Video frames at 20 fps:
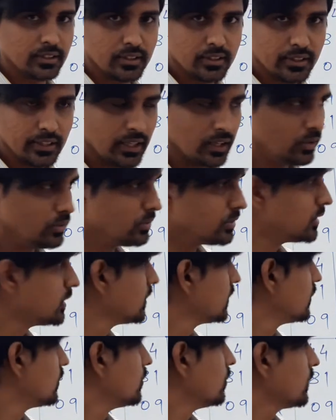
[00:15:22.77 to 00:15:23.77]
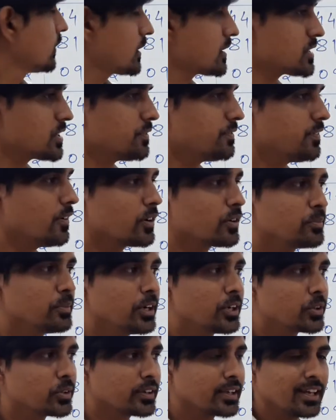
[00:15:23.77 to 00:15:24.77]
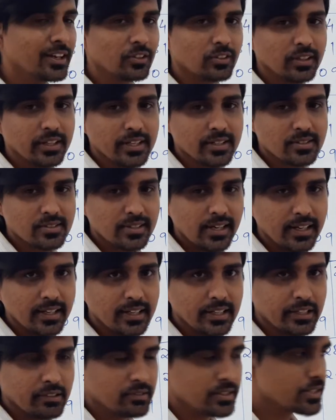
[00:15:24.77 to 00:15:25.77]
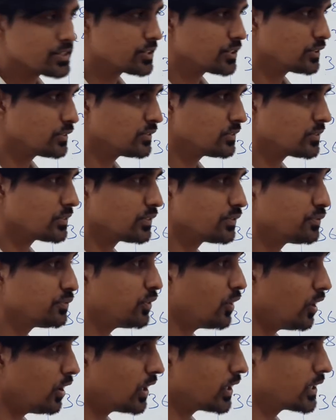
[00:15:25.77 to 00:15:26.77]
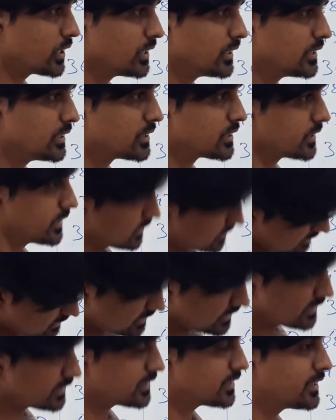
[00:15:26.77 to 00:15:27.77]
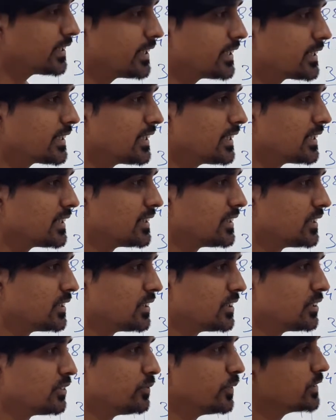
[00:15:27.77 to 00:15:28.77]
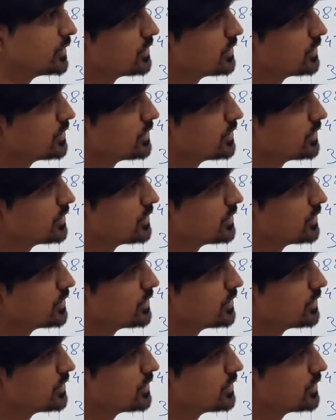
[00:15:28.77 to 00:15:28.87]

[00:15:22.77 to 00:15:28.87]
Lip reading: Now, what is the formula to calculate standard deviation for discrete data, which